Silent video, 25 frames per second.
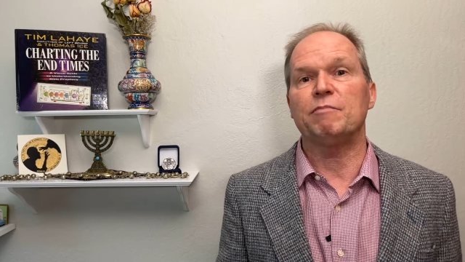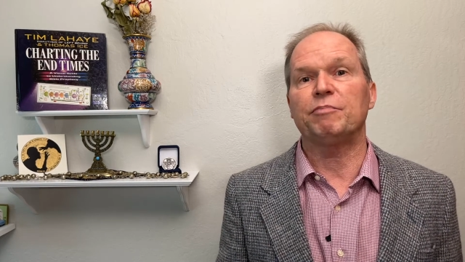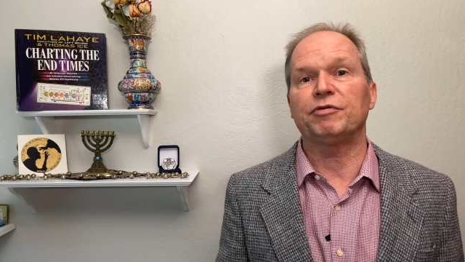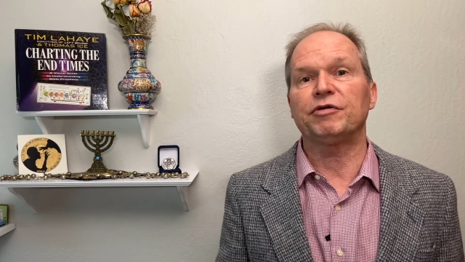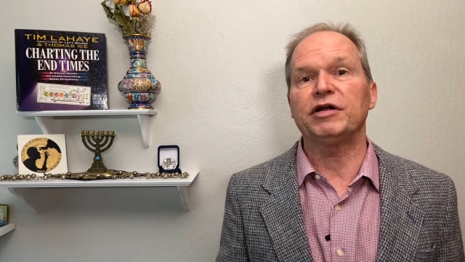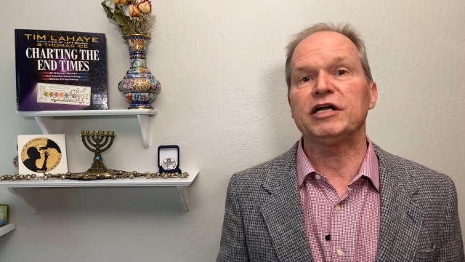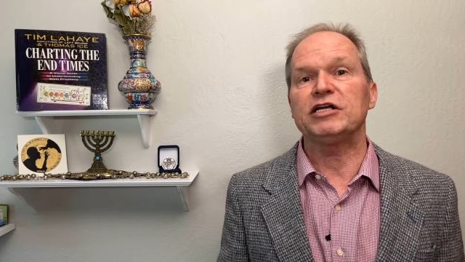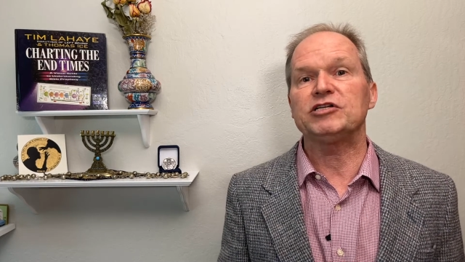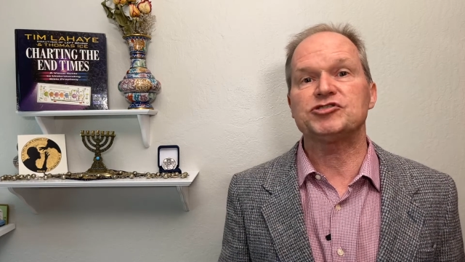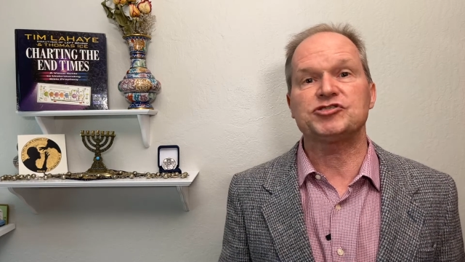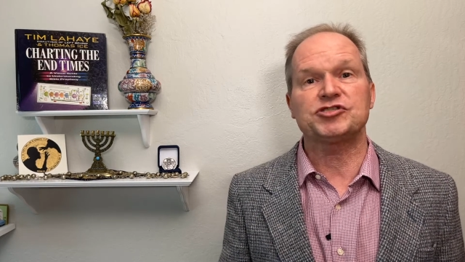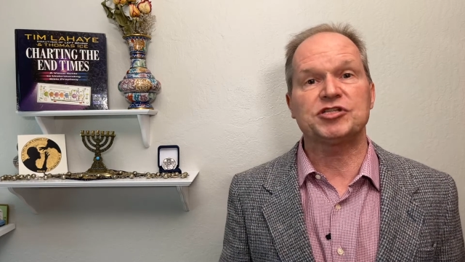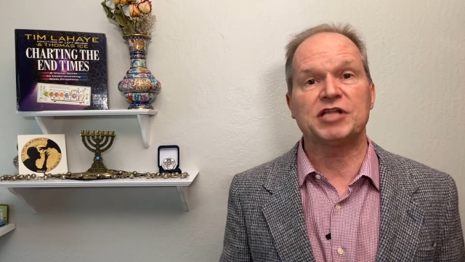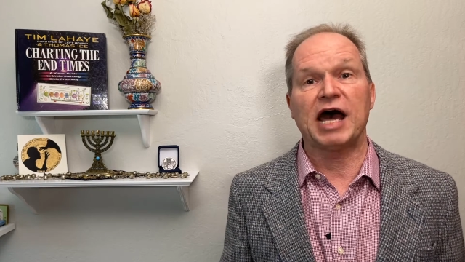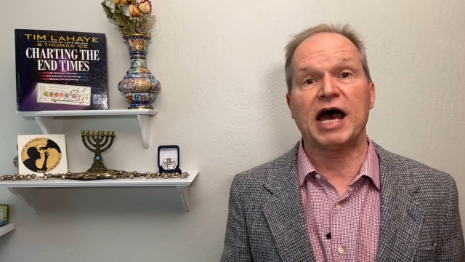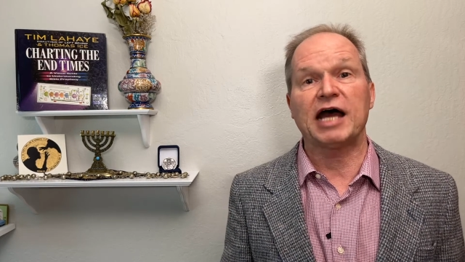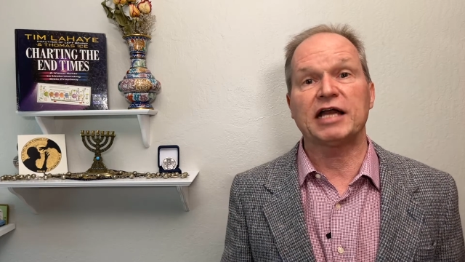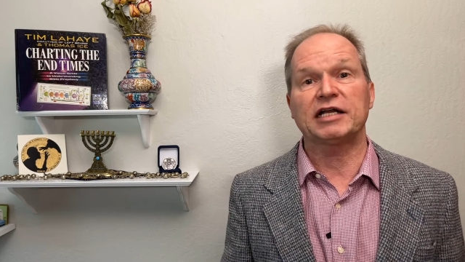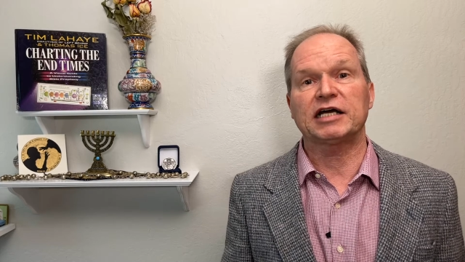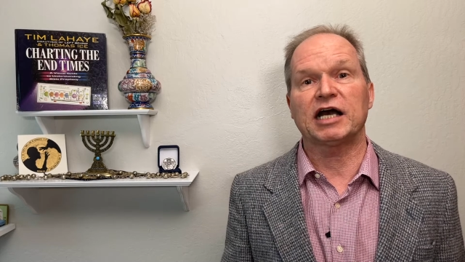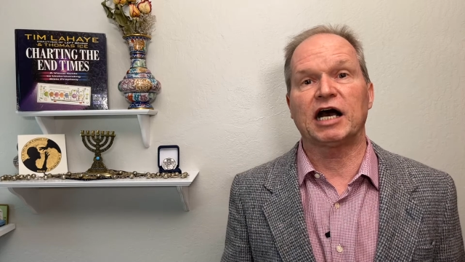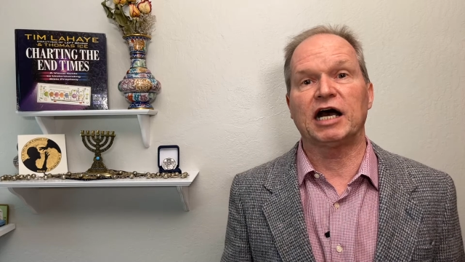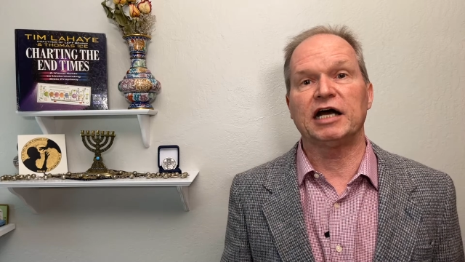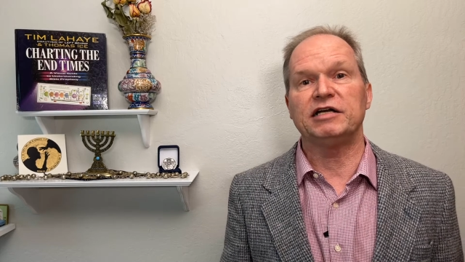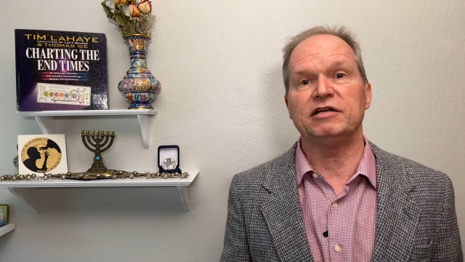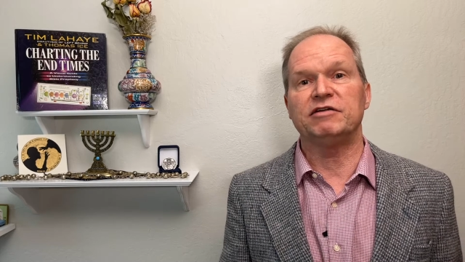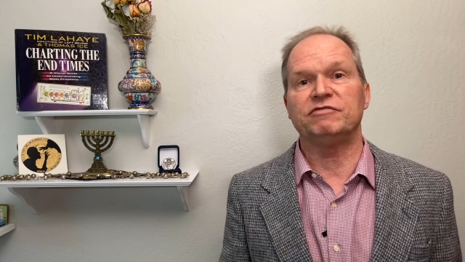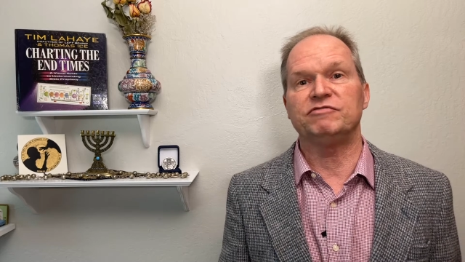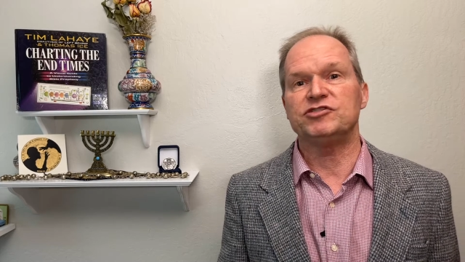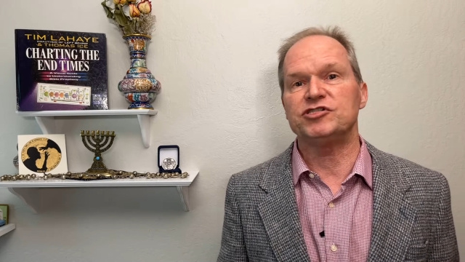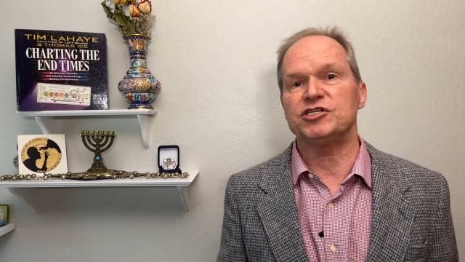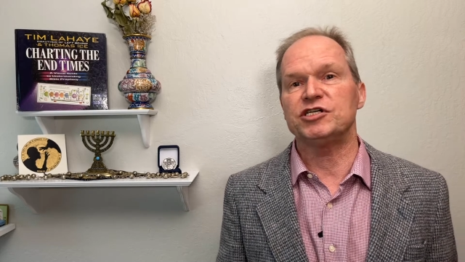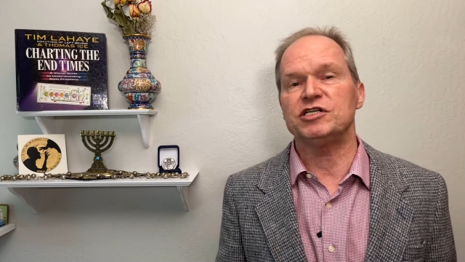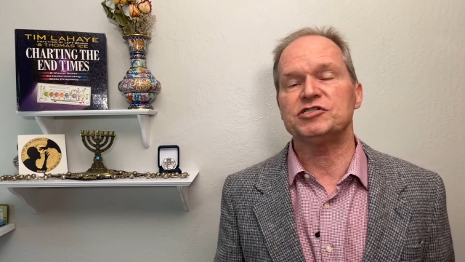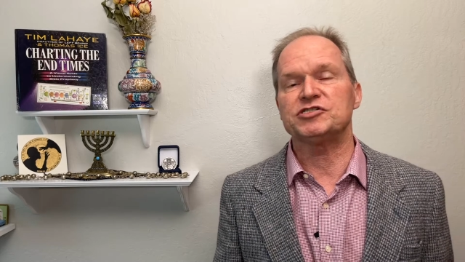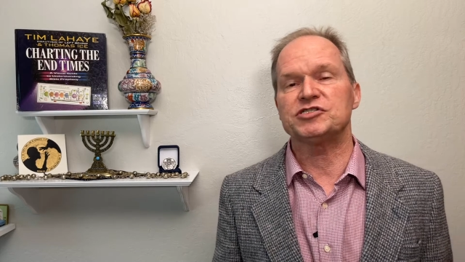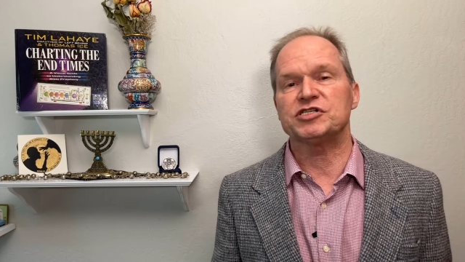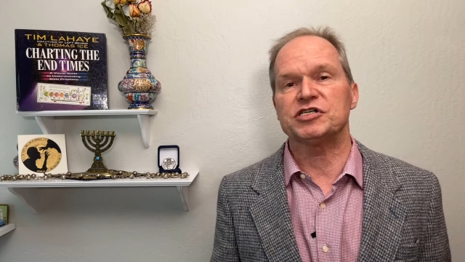preach that kind of
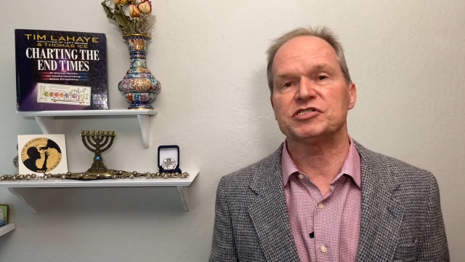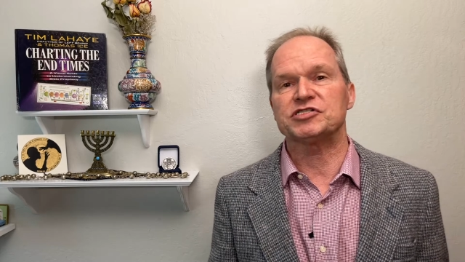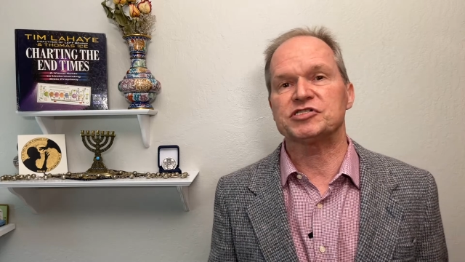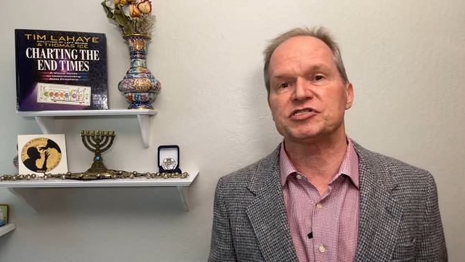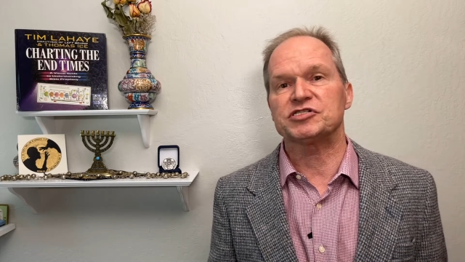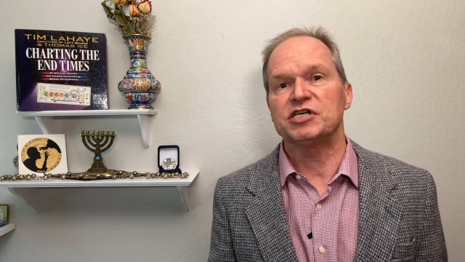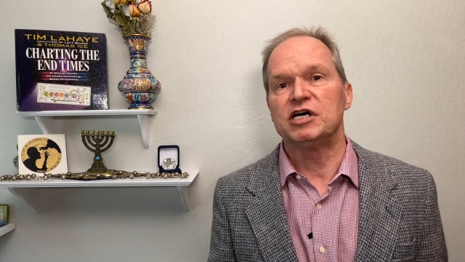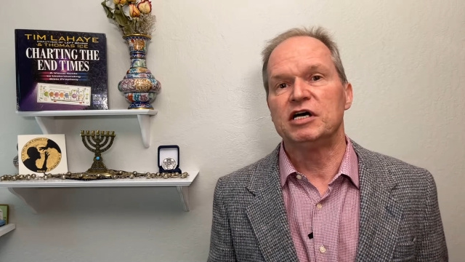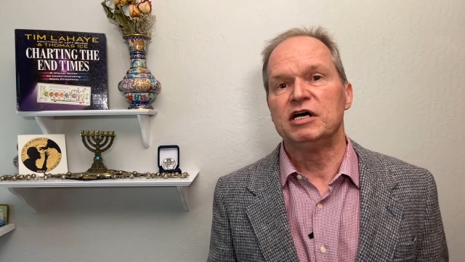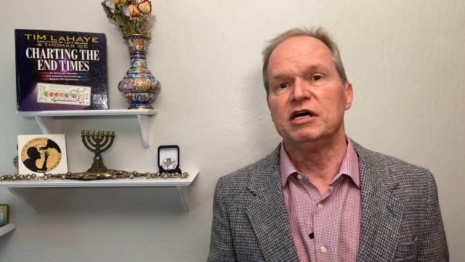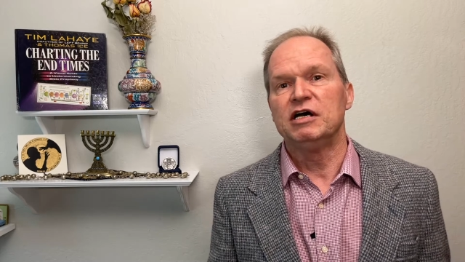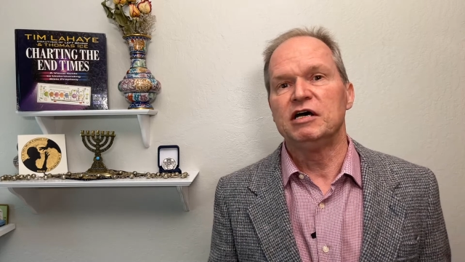Jesus,